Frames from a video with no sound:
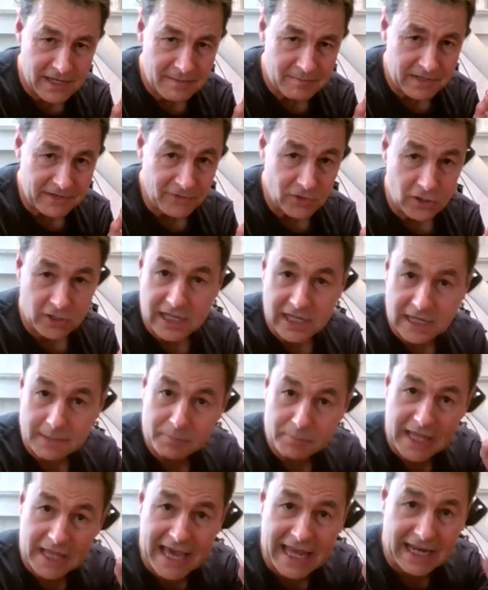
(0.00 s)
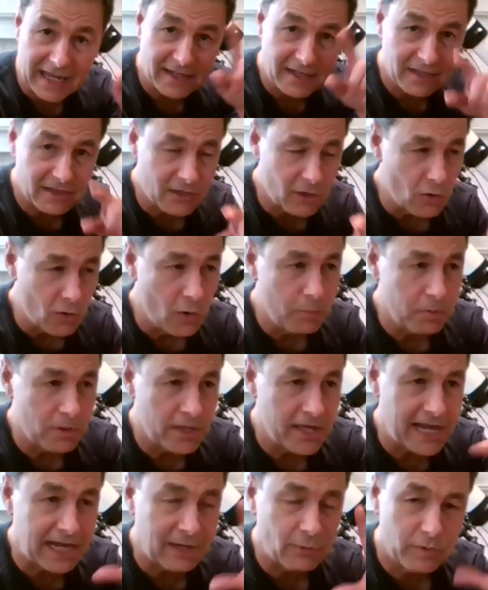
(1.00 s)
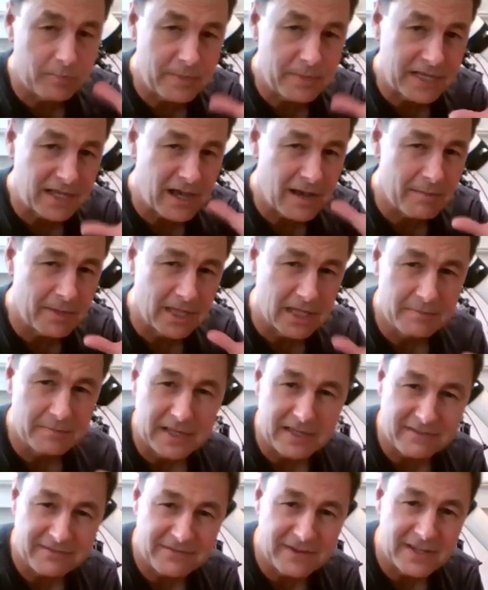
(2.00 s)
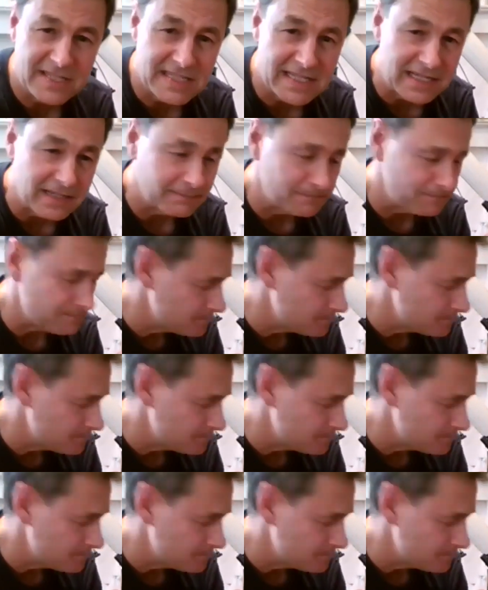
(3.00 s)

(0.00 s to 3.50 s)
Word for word: But if you look at a planet, the whole planet would become a little bit fuzzy.